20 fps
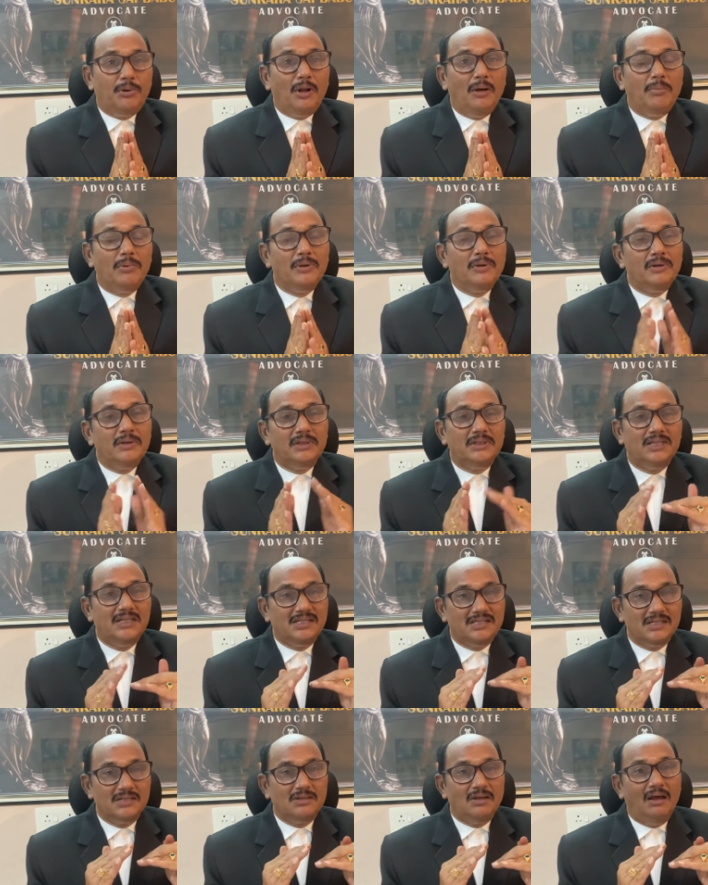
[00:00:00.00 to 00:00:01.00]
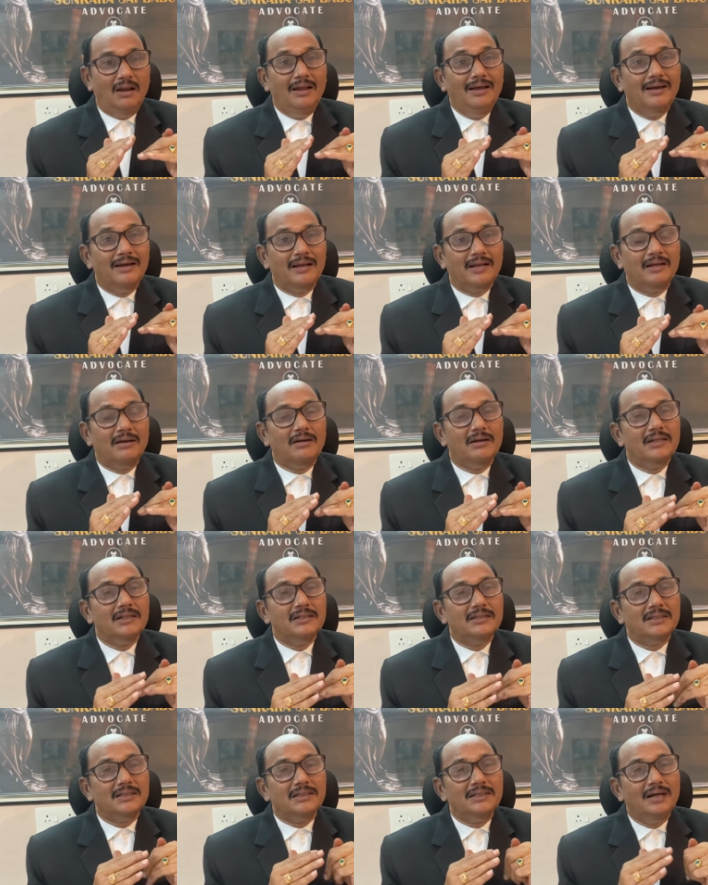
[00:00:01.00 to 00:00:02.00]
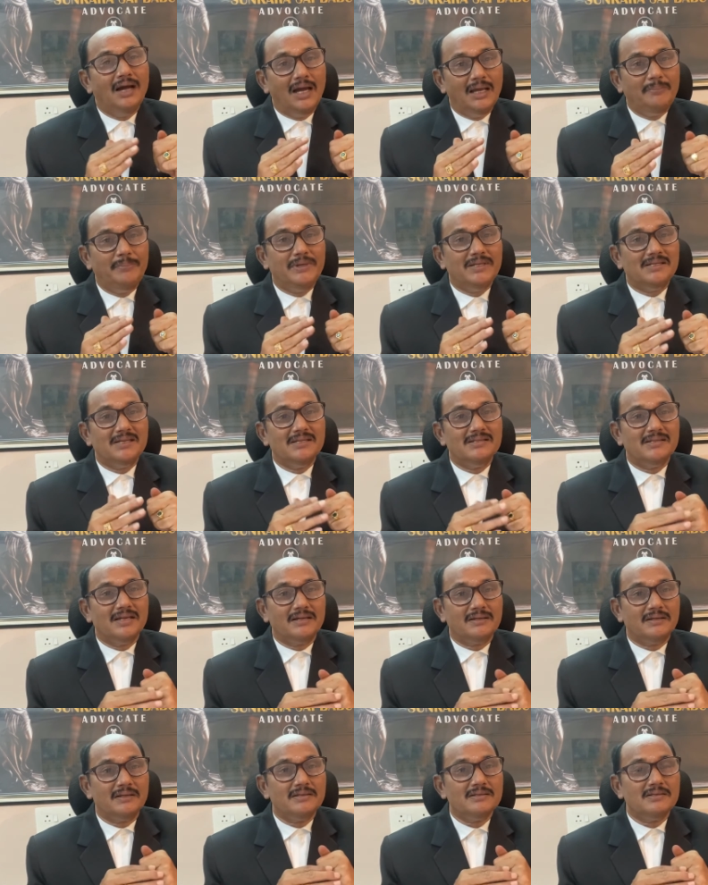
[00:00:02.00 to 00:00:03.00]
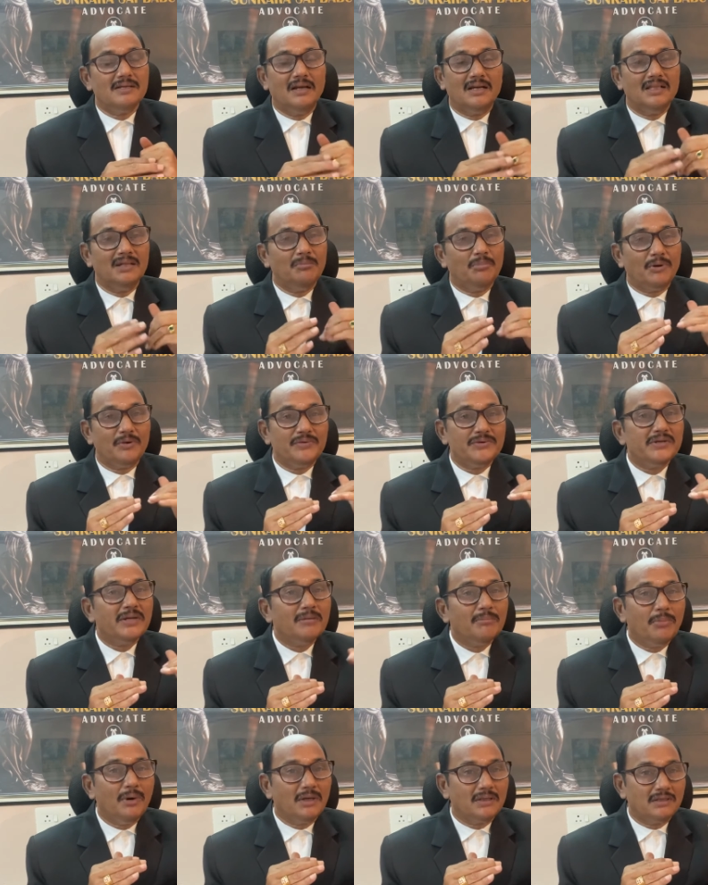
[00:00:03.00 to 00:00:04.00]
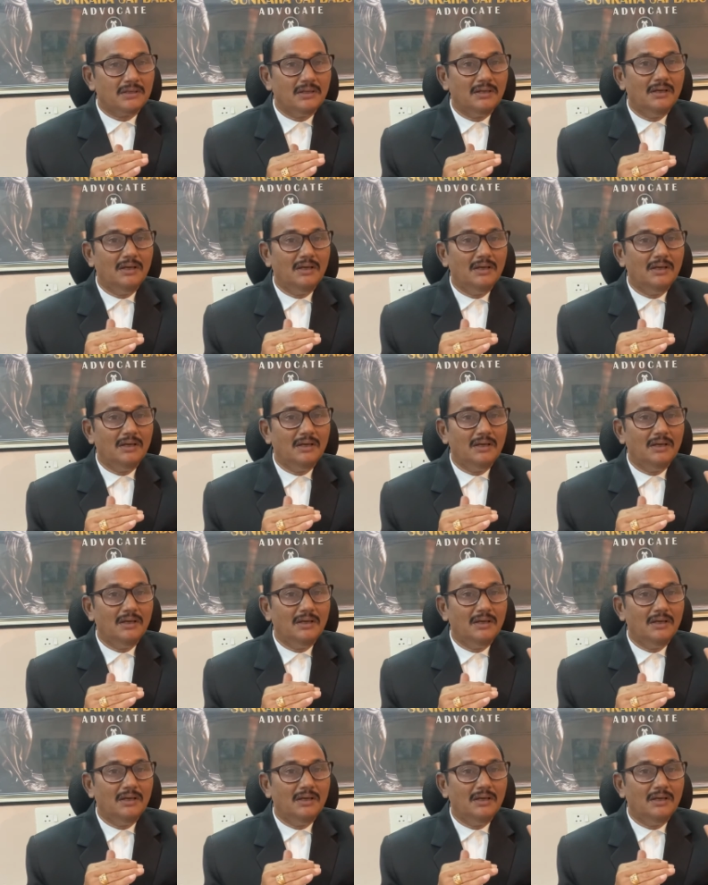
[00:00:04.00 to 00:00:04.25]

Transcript: problem. This is all regarding the IPC sections and the provisional part.